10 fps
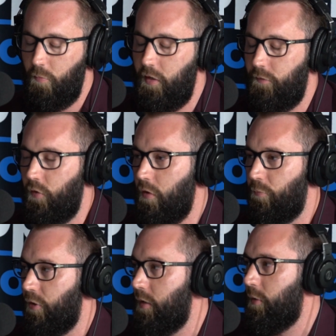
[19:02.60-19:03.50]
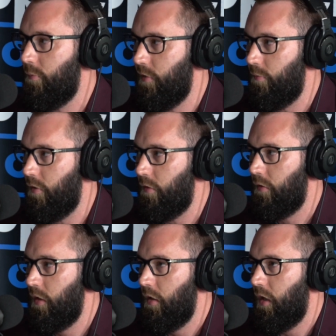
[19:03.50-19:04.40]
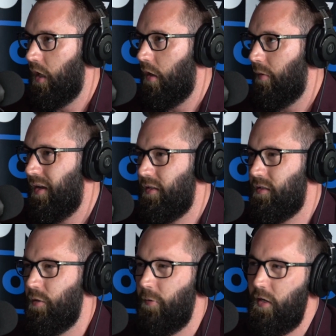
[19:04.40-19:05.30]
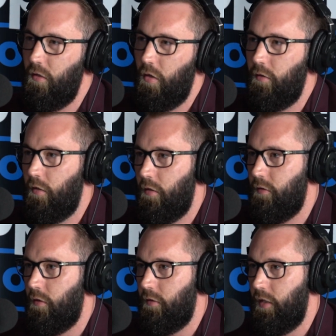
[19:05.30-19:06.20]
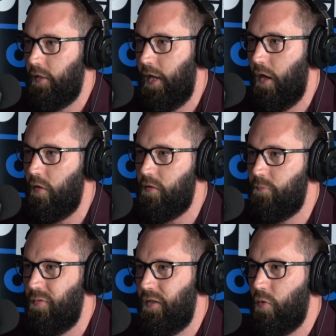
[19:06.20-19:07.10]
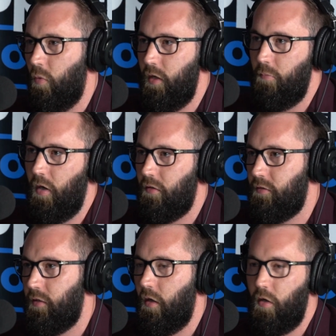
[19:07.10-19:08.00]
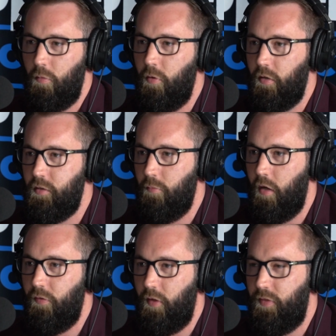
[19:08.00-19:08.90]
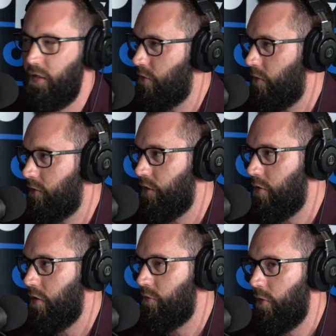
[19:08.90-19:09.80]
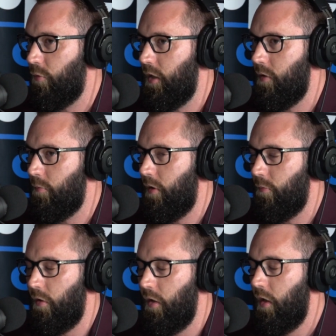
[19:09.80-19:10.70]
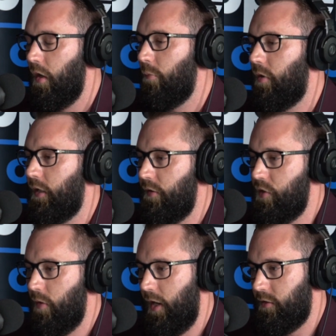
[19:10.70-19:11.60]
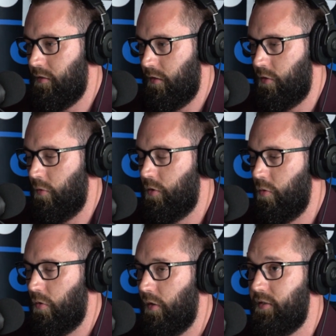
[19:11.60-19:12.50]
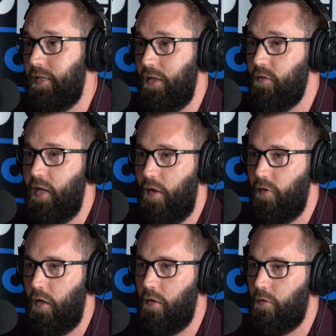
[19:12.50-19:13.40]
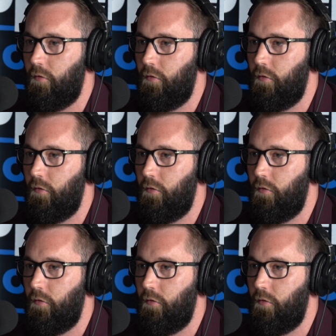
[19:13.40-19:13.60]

But if you're a premium member, and it's depending on the account, it's between $20 and $100 a month, I think, is what they charge for a premium member. But it gives you access to a tool called Sales Navigator,